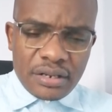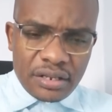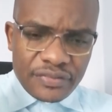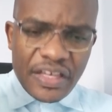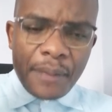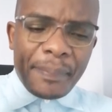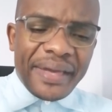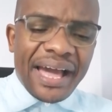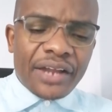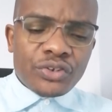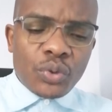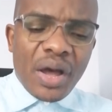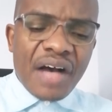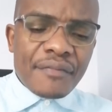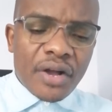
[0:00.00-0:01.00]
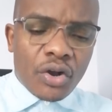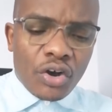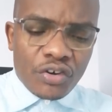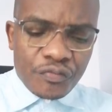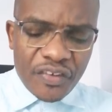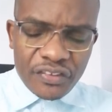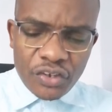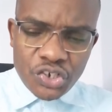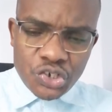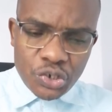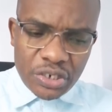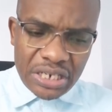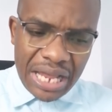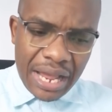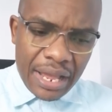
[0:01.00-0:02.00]
they began to have a
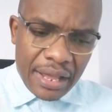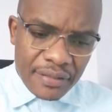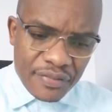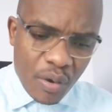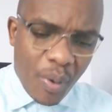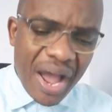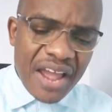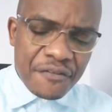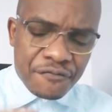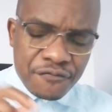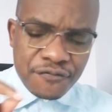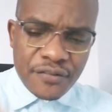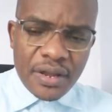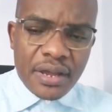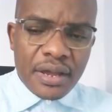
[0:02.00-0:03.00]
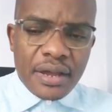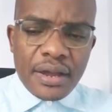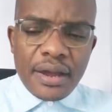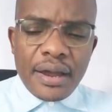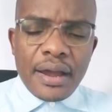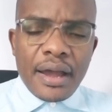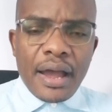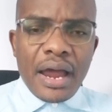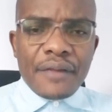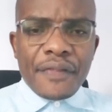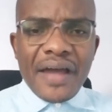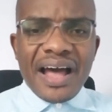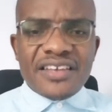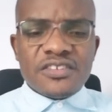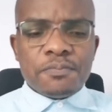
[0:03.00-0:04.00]
conversation, the wife and the
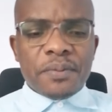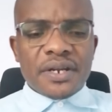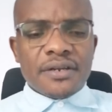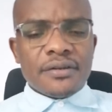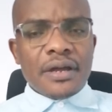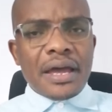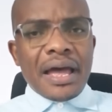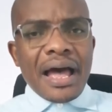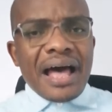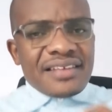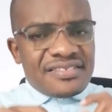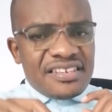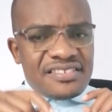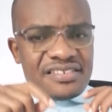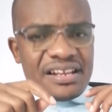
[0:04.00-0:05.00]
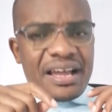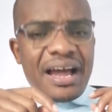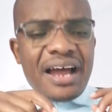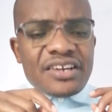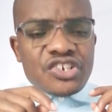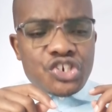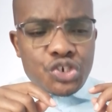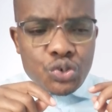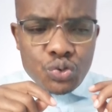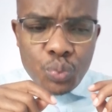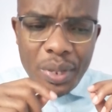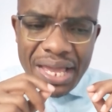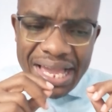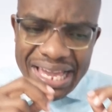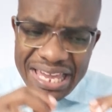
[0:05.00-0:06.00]
husband, as in regard, should
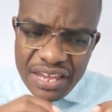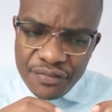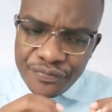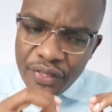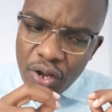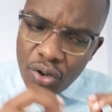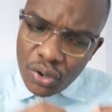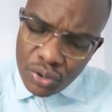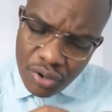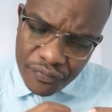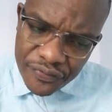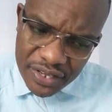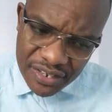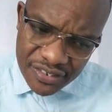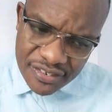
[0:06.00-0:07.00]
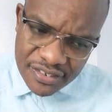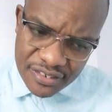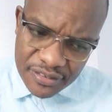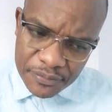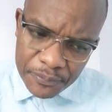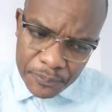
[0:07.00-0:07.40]
we give the whole of this?